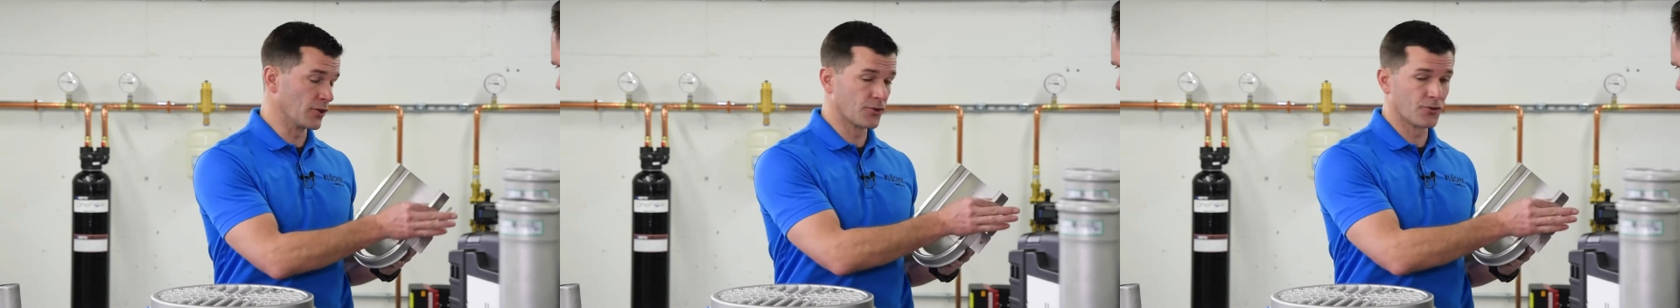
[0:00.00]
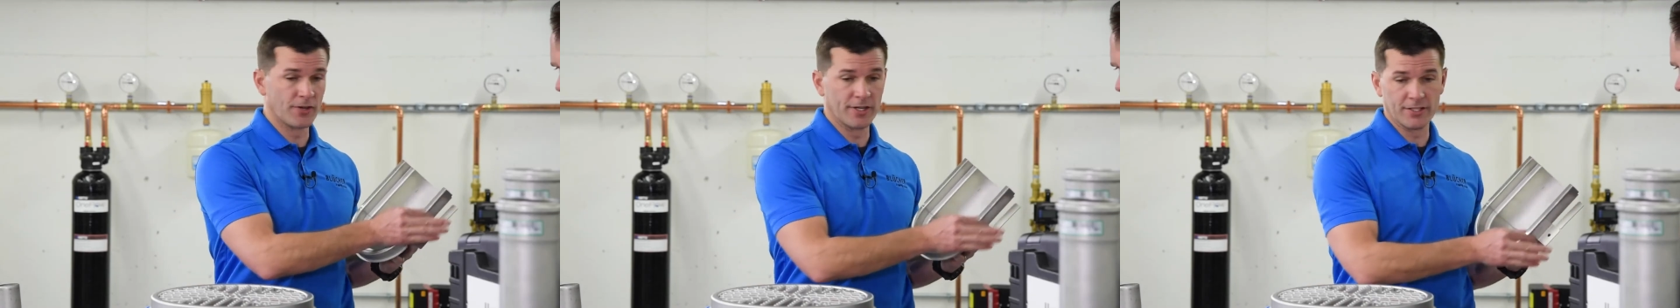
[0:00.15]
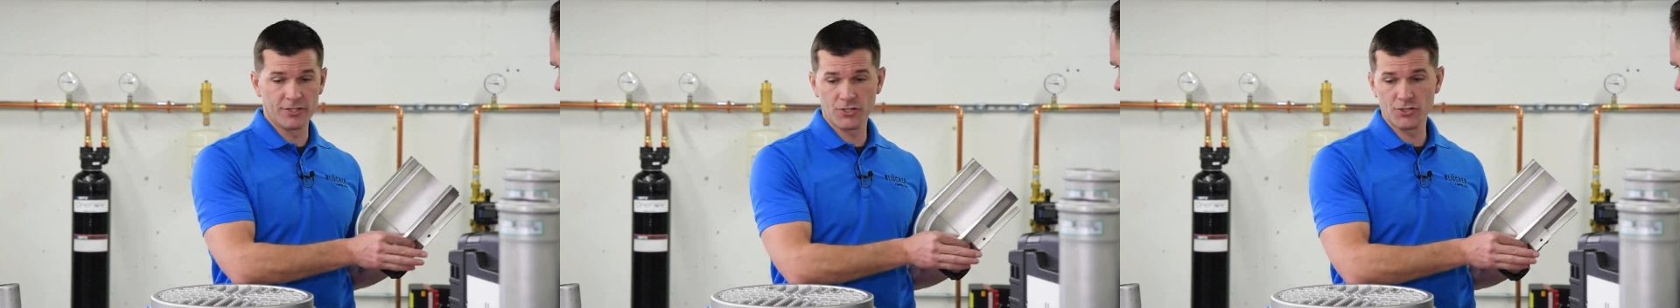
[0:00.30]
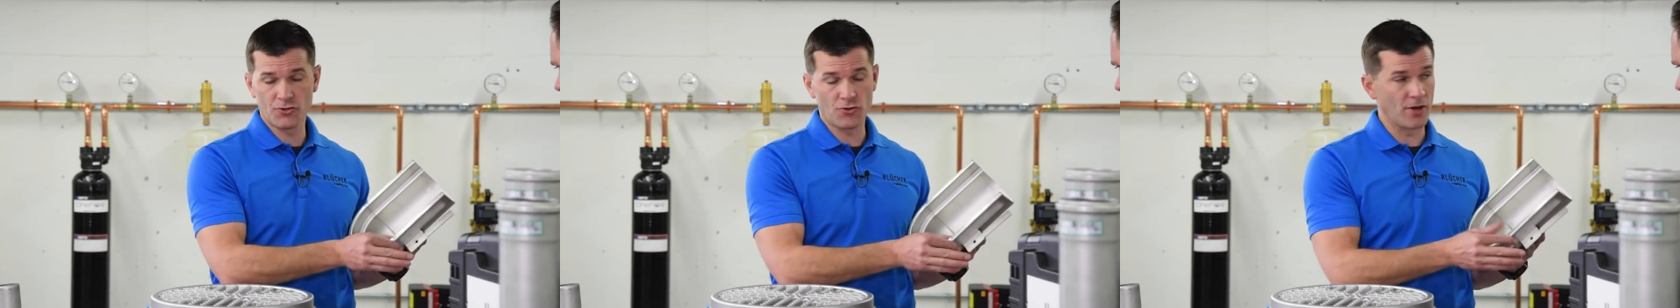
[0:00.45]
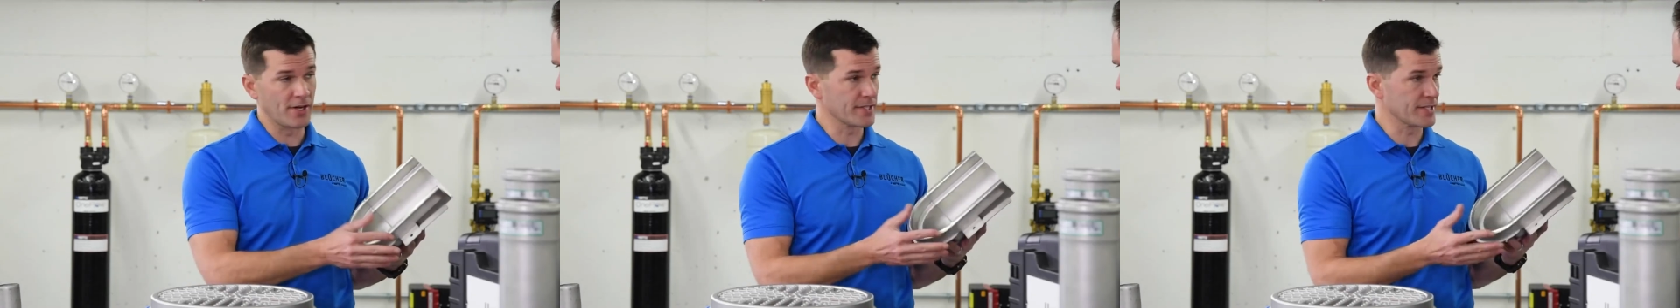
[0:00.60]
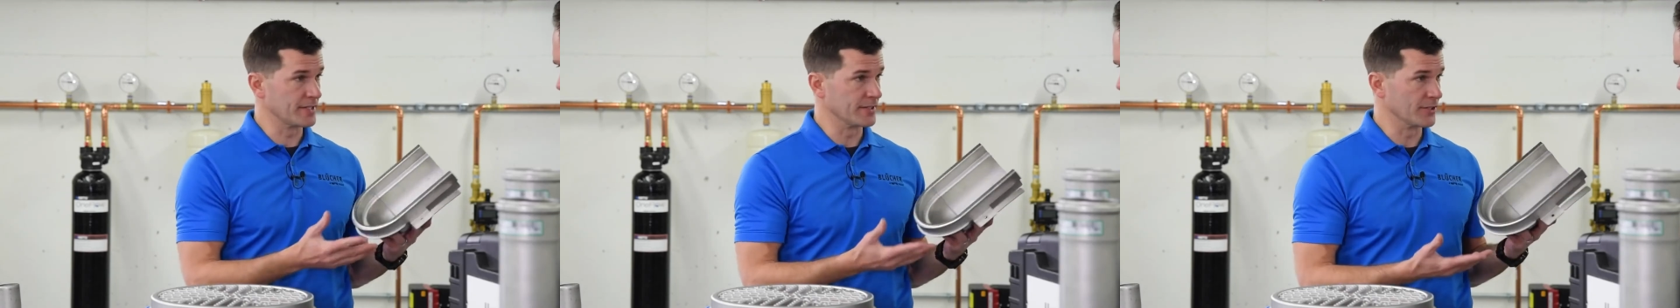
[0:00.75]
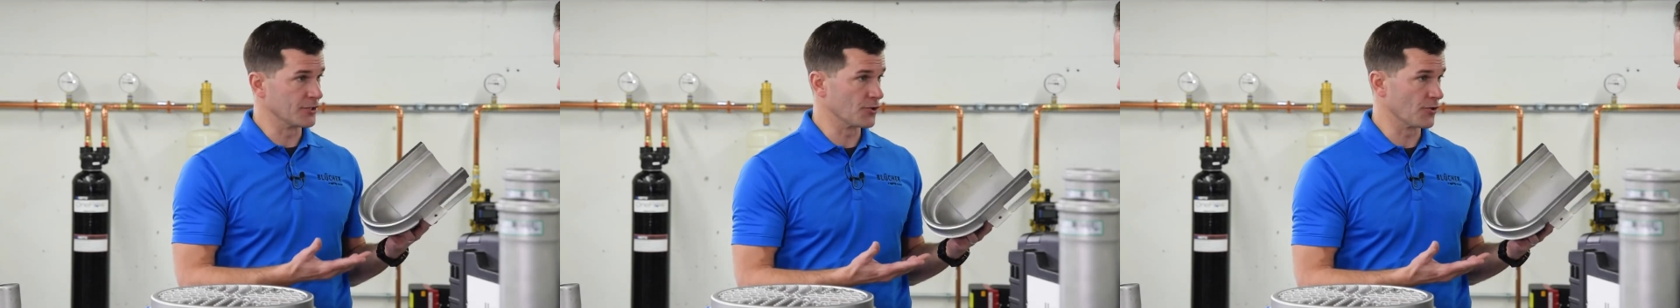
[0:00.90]
creates
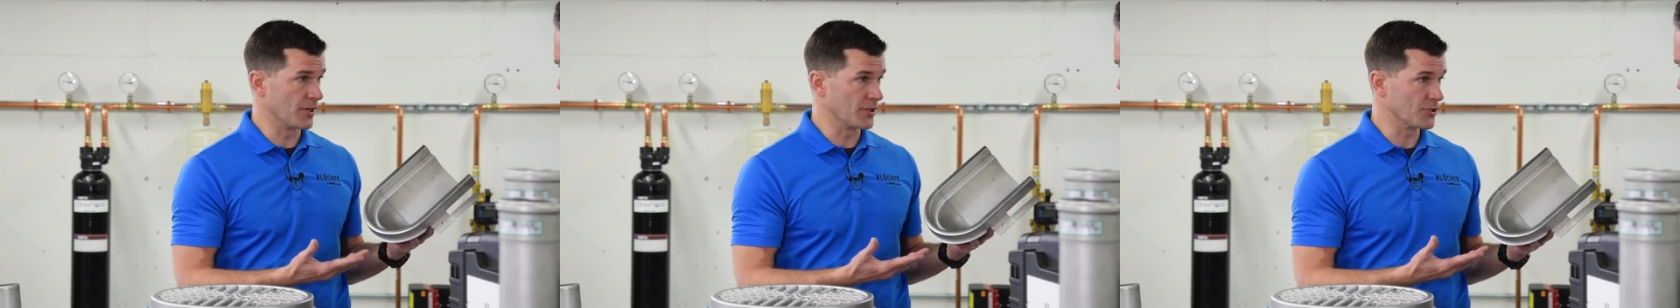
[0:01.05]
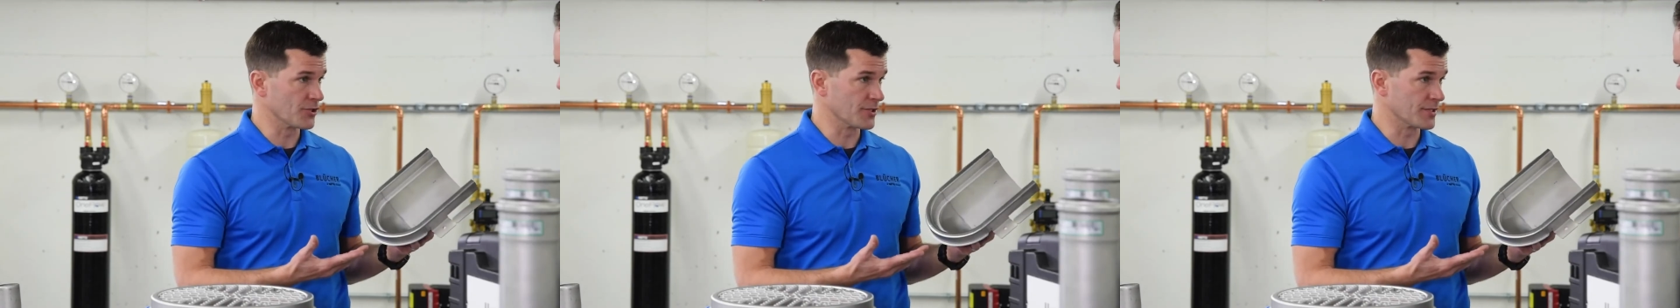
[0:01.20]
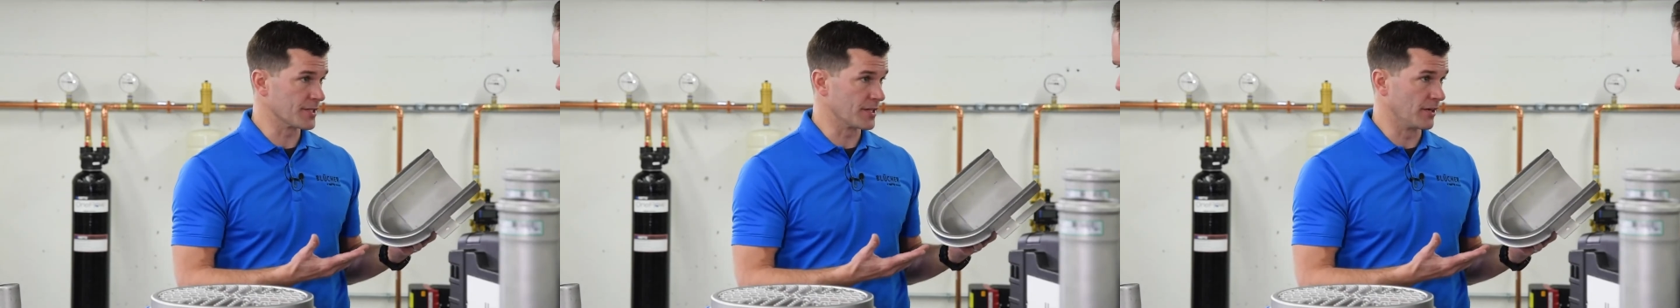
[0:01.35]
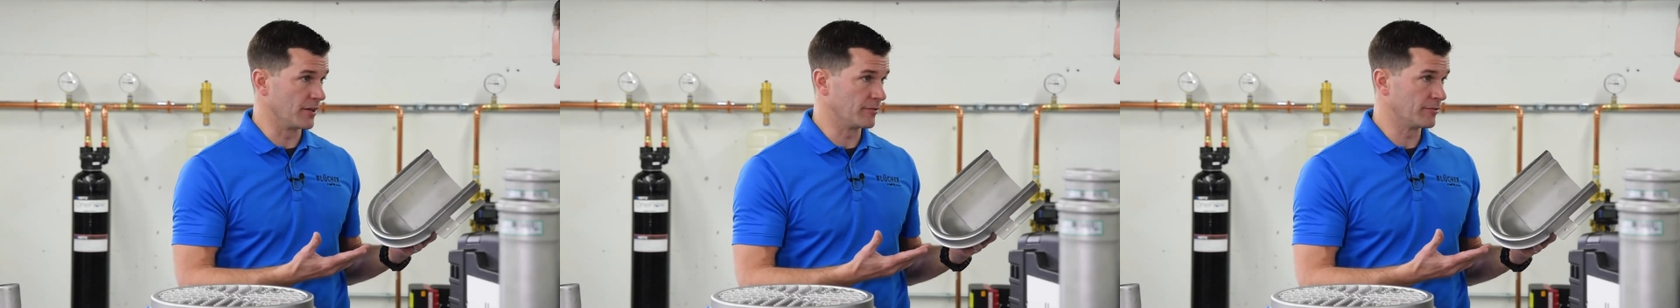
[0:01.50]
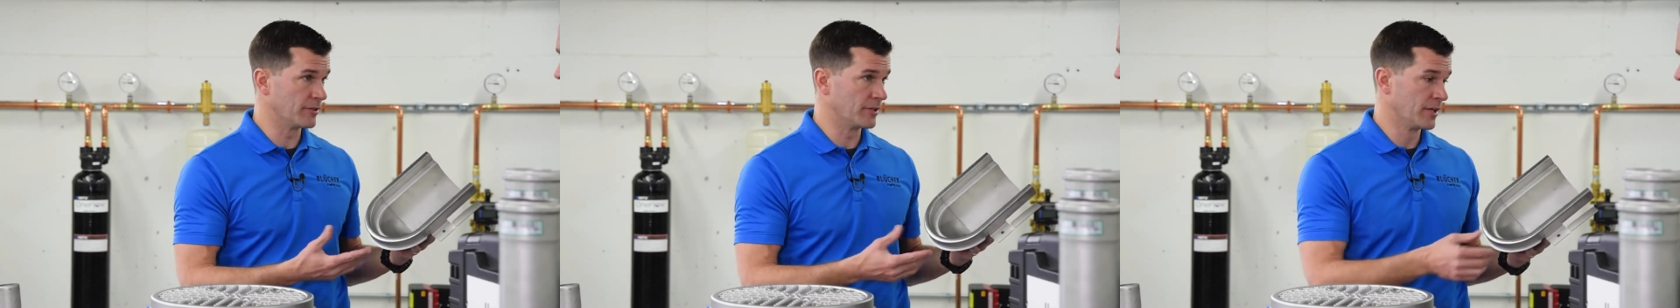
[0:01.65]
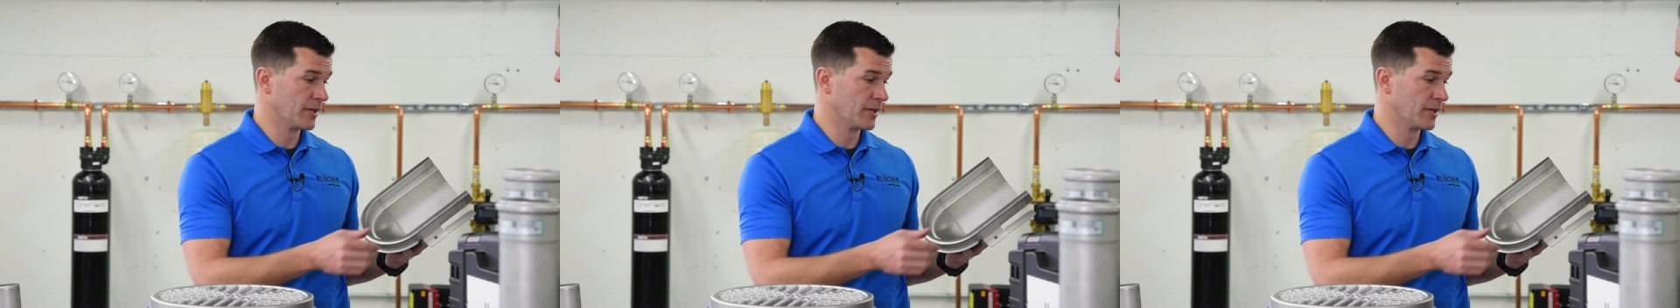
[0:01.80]
stress in the trench itself.